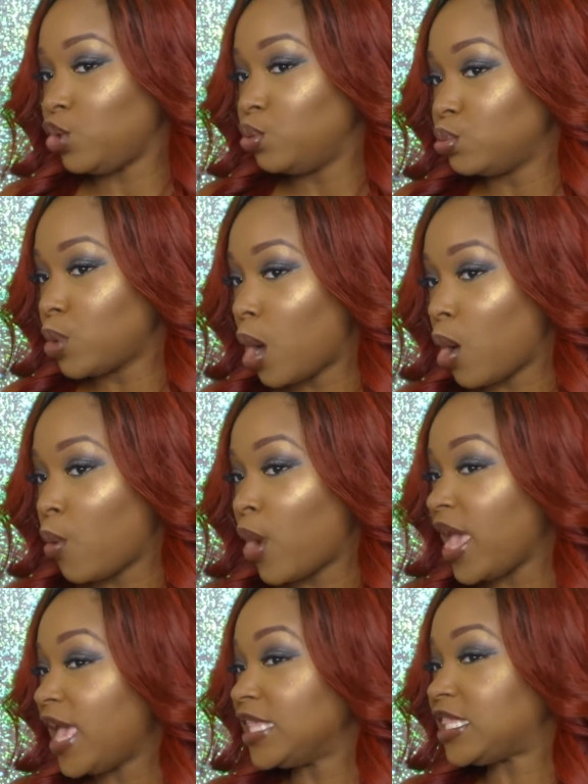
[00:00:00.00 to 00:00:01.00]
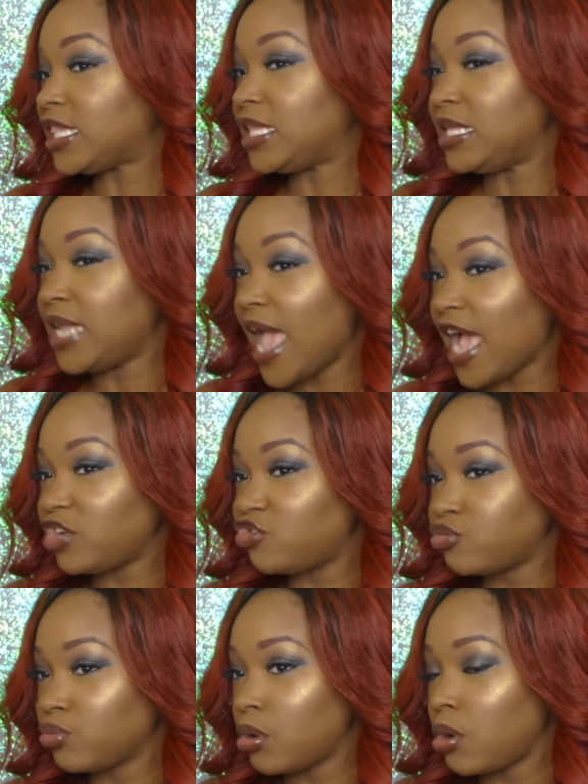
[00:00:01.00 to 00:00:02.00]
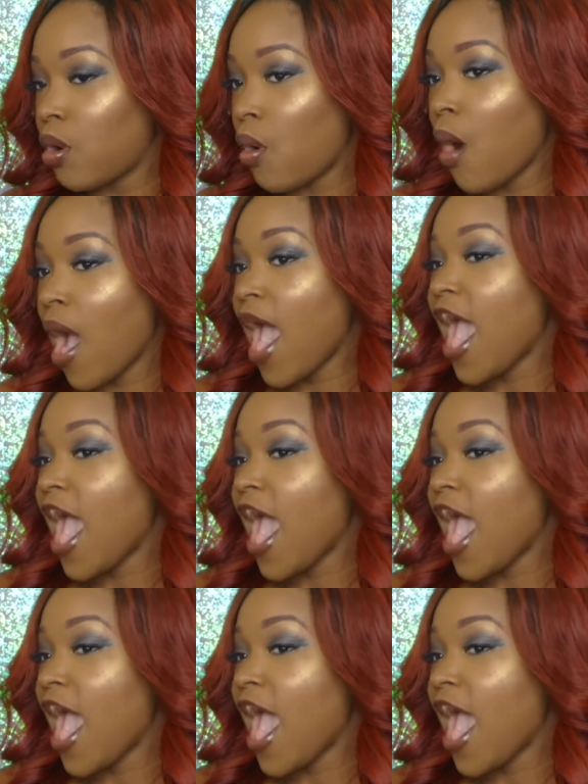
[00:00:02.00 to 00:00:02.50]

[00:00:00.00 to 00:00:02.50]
you know, it's natural,